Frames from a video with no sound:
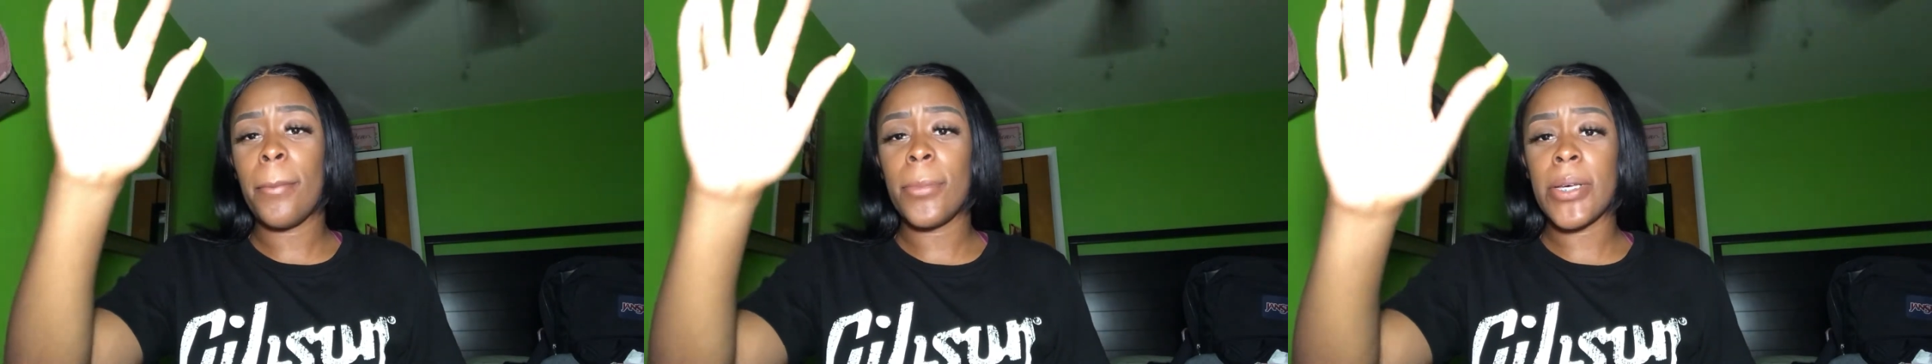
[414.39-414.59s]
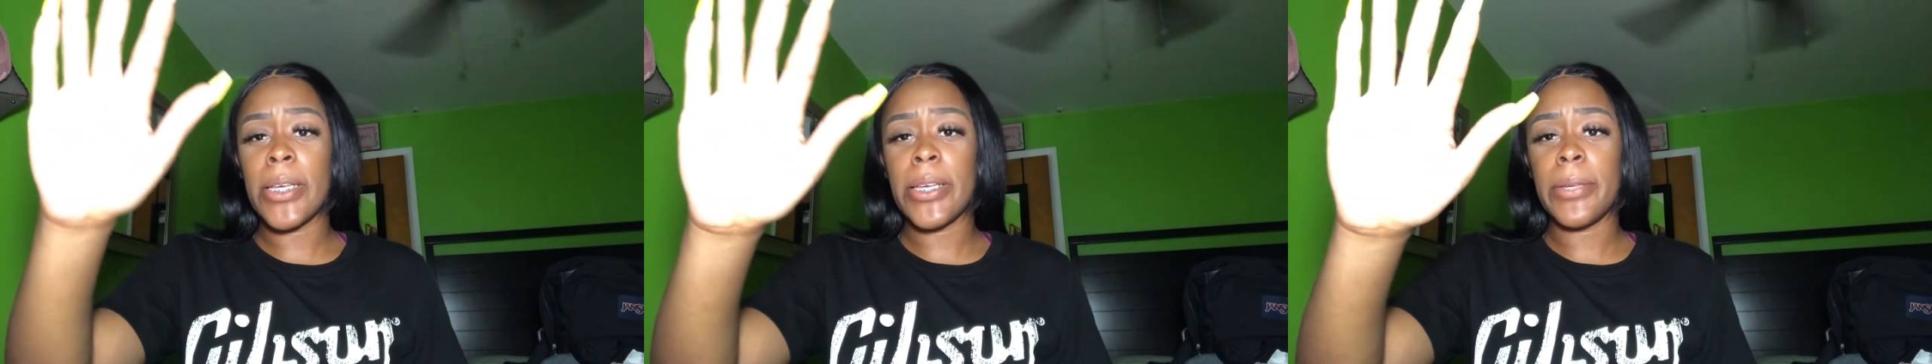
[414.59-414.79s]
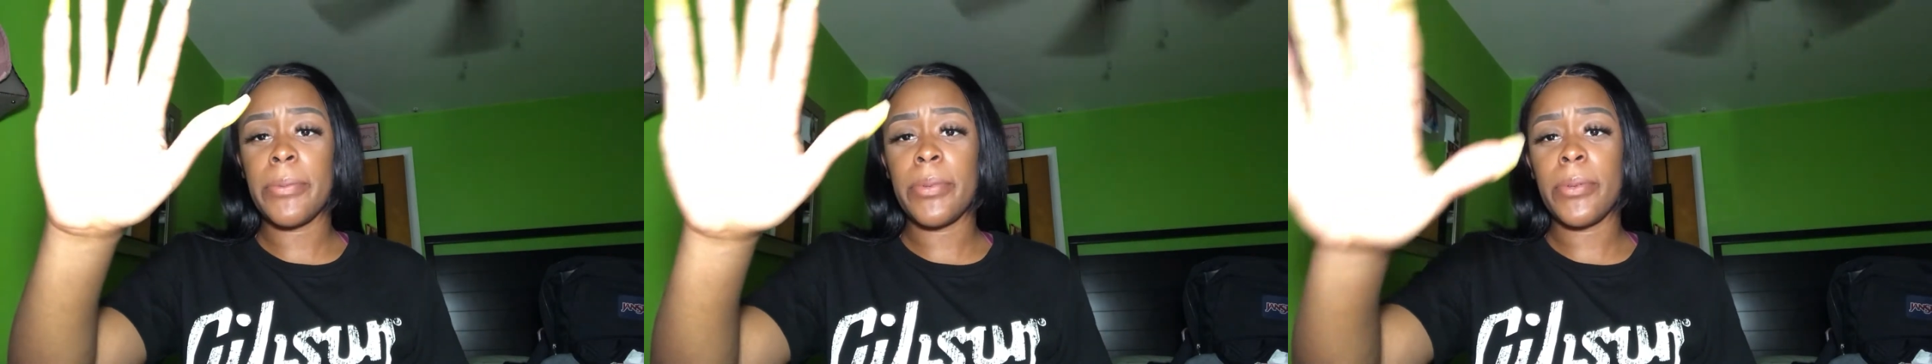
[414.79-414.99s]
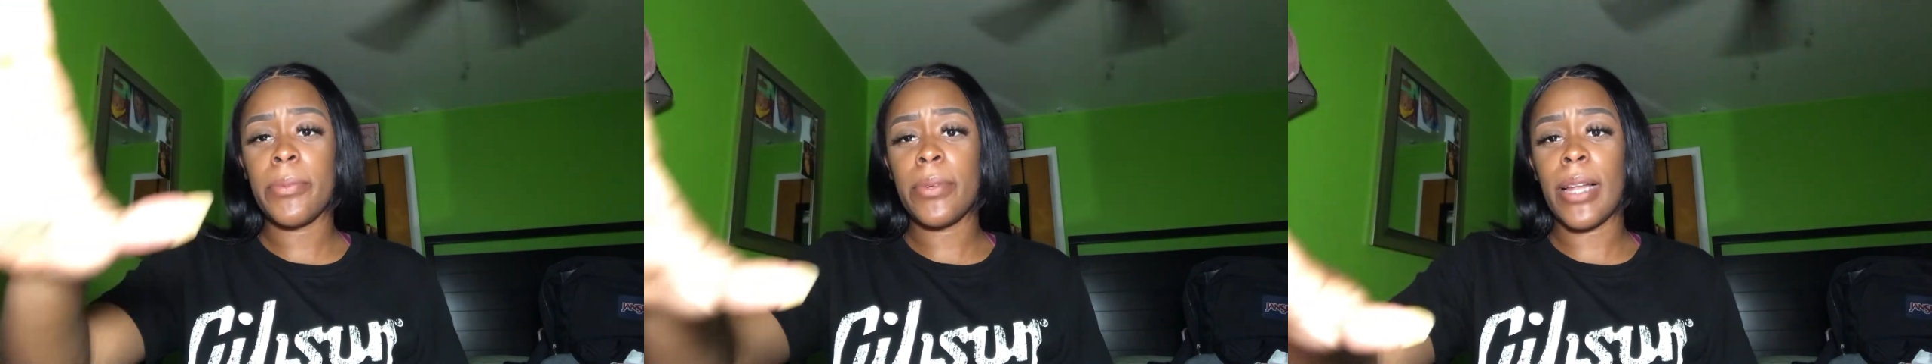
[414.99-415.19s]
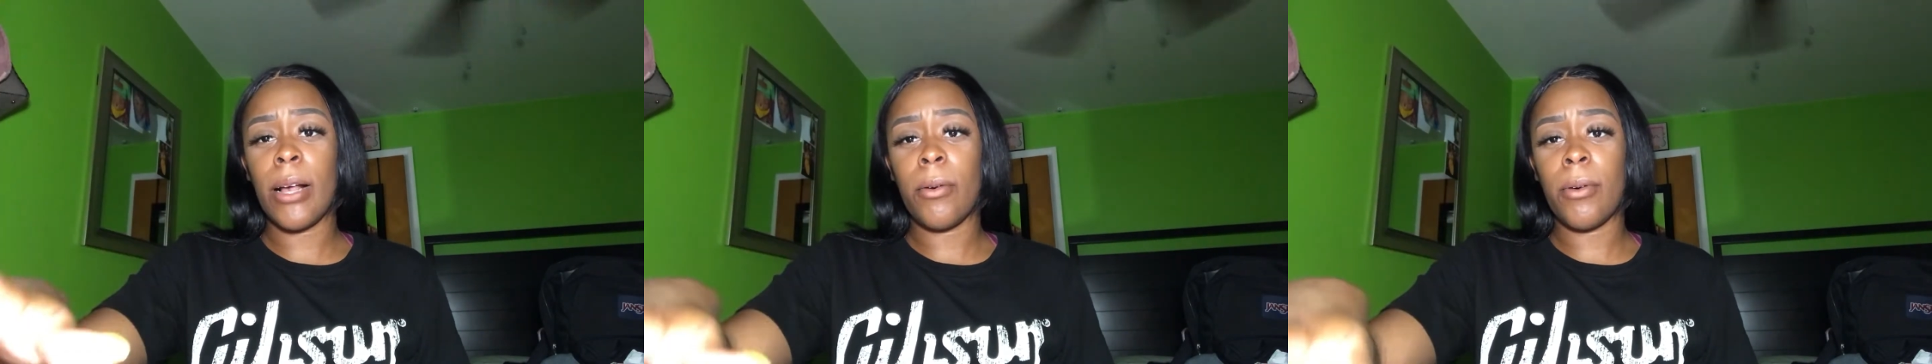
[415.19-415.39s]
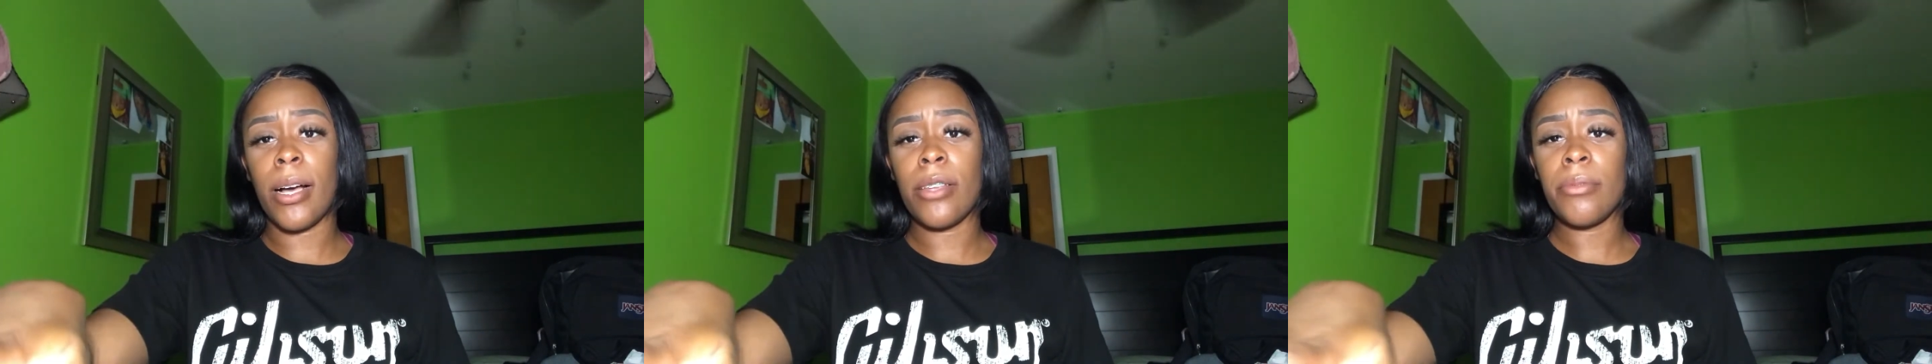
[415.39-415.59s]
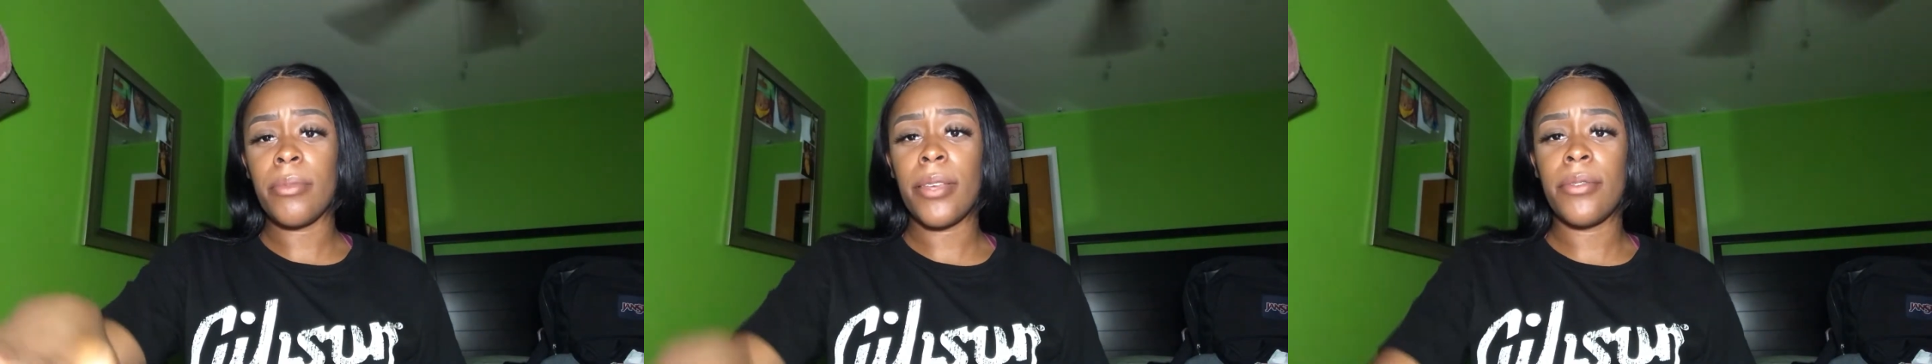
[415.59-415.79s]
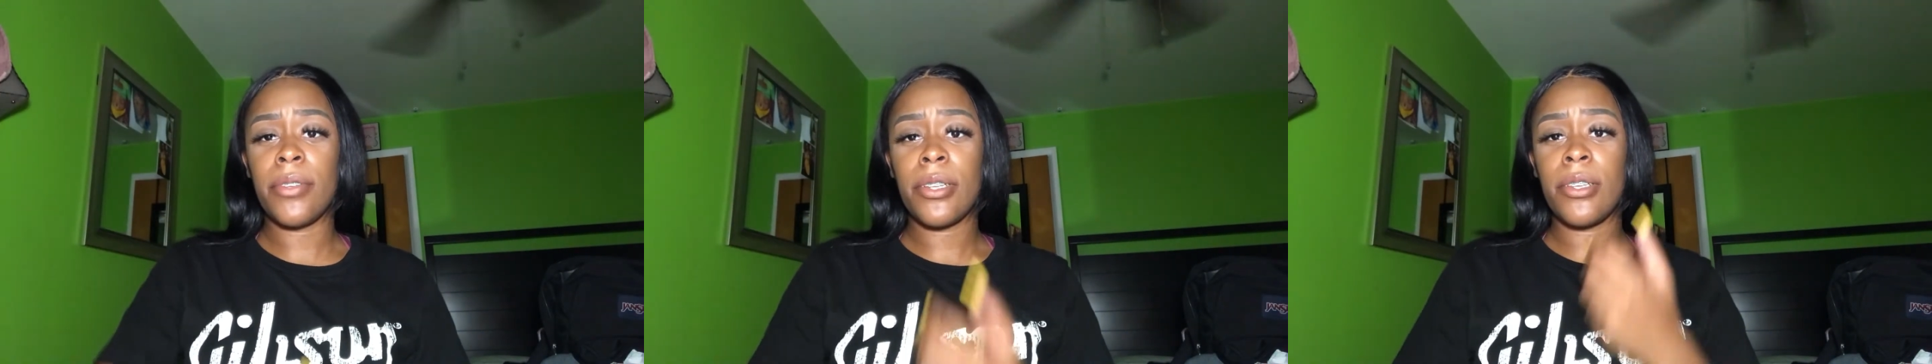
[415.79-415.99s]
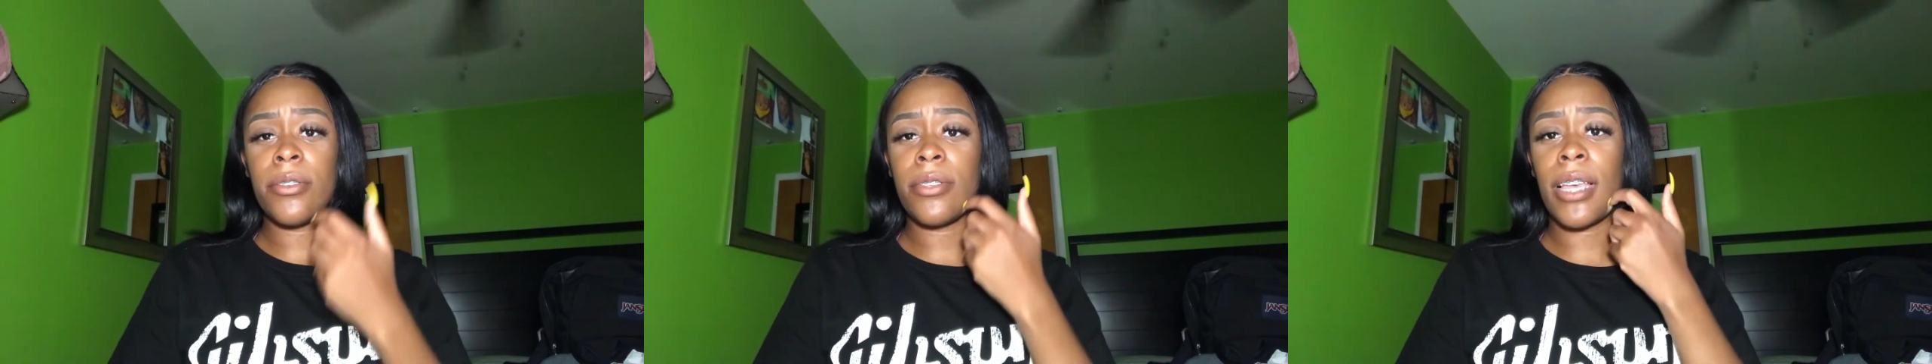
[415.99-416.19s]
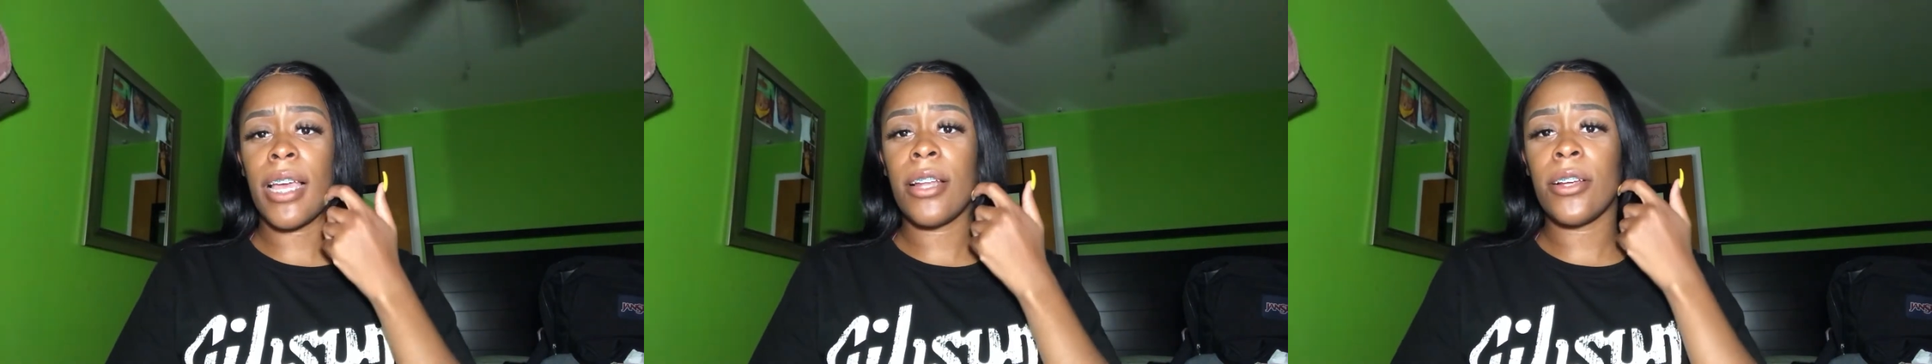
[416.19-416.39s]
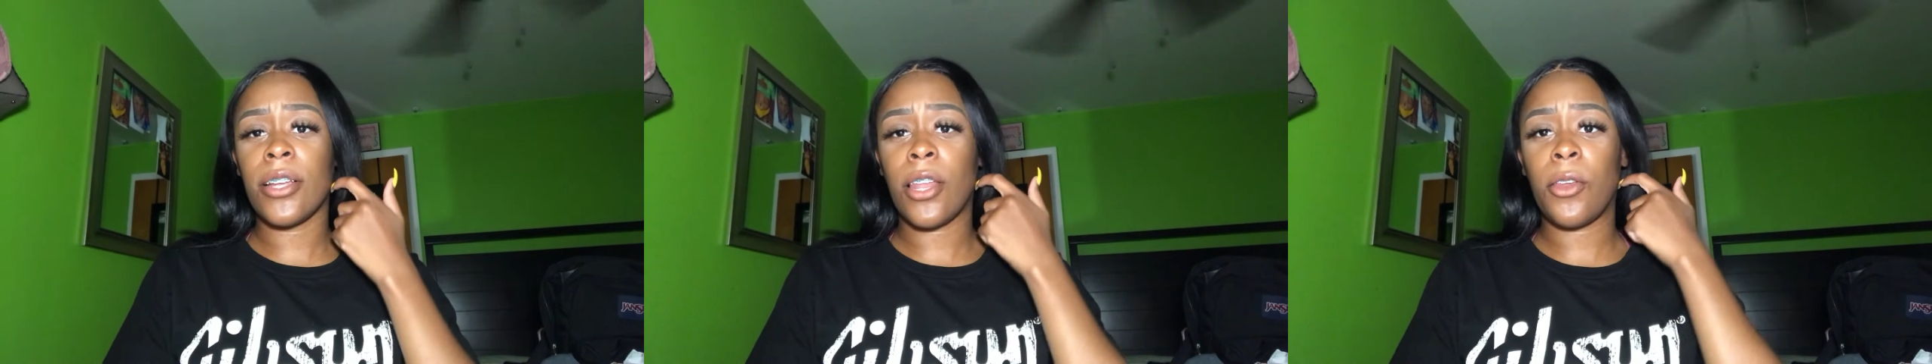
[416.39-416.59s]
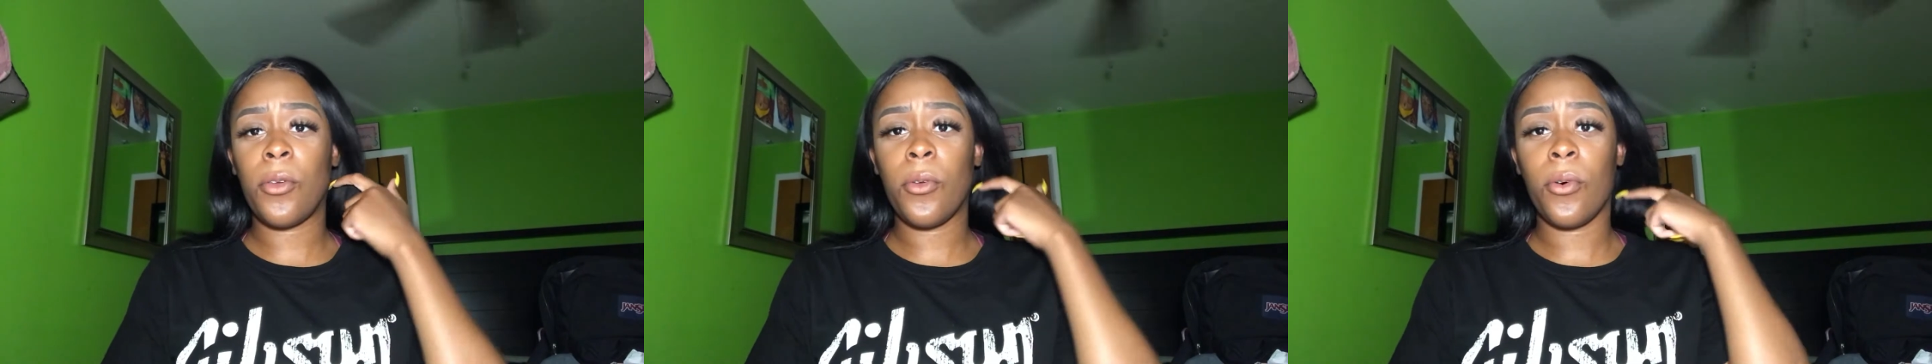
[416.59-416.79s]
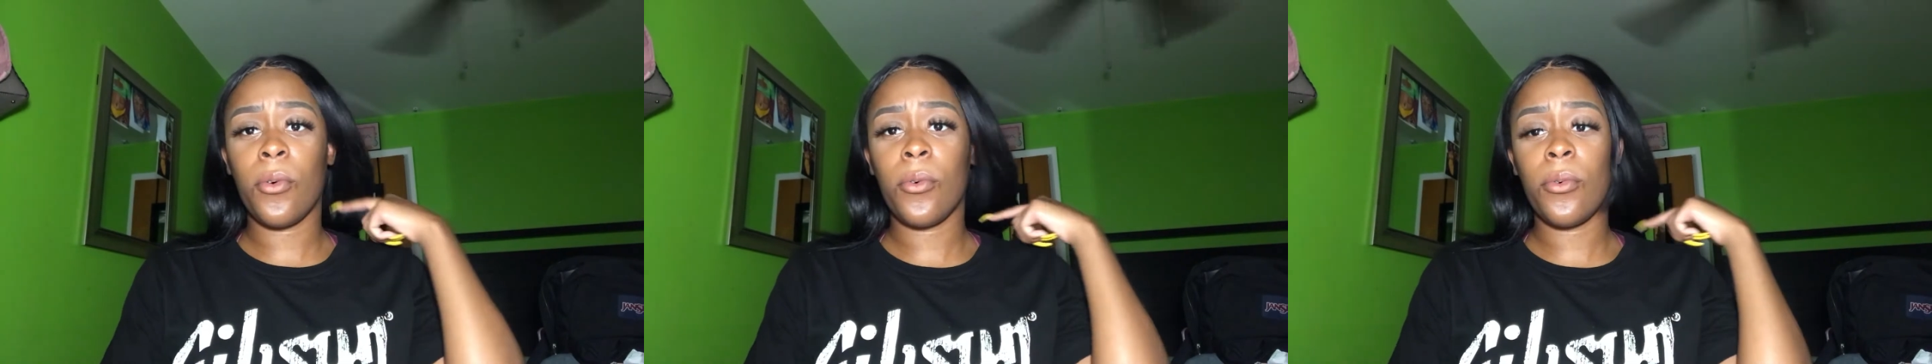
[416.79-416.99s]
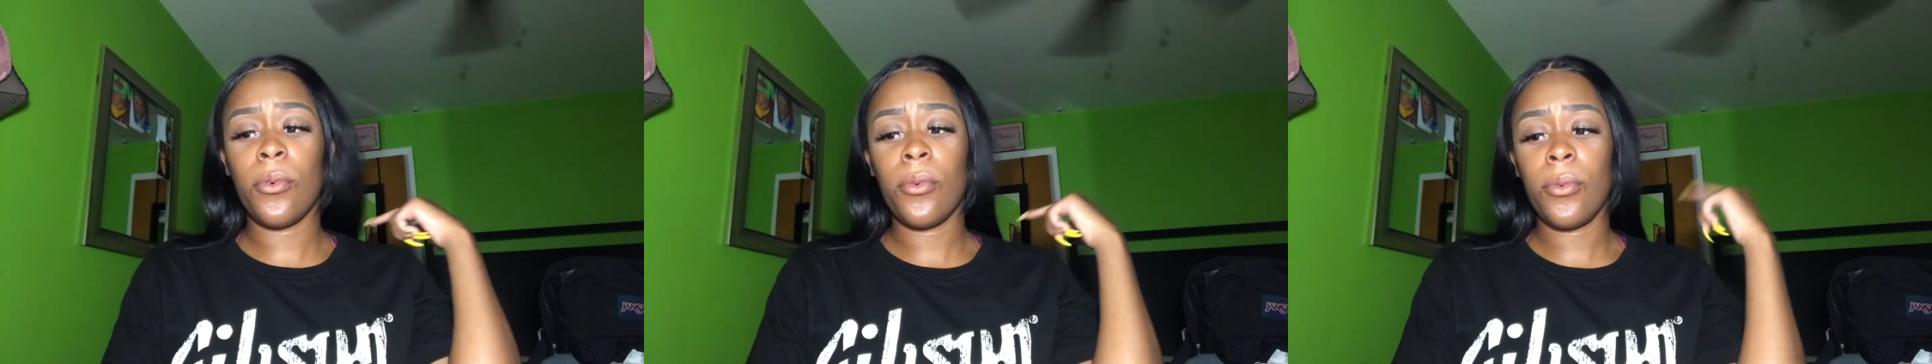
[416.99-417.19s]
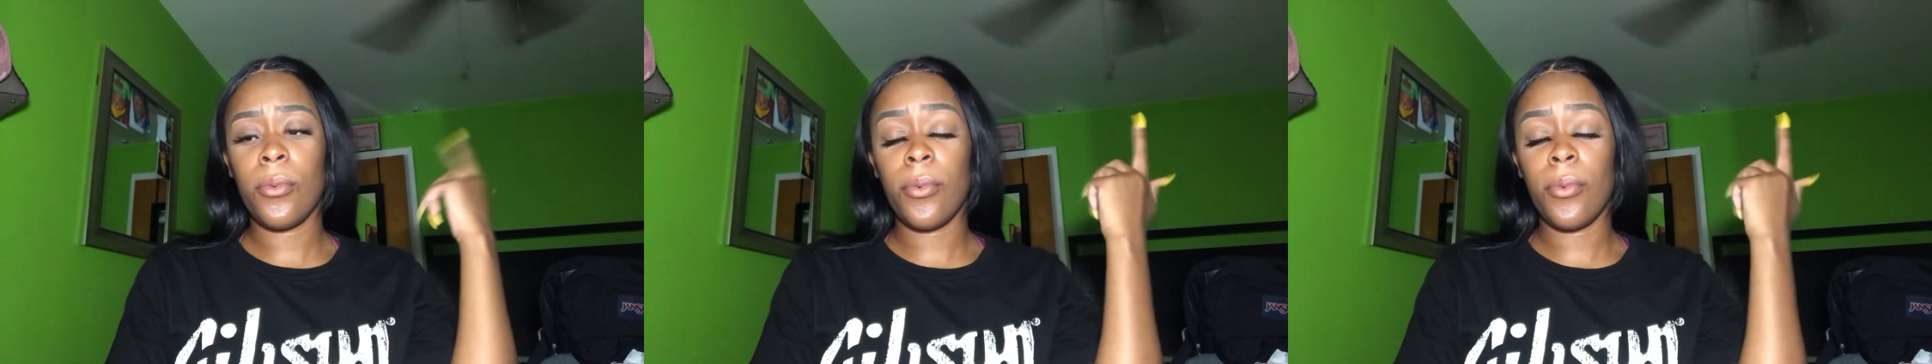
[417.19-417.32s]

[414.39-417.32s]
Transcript: But people that watch my videos kind of already know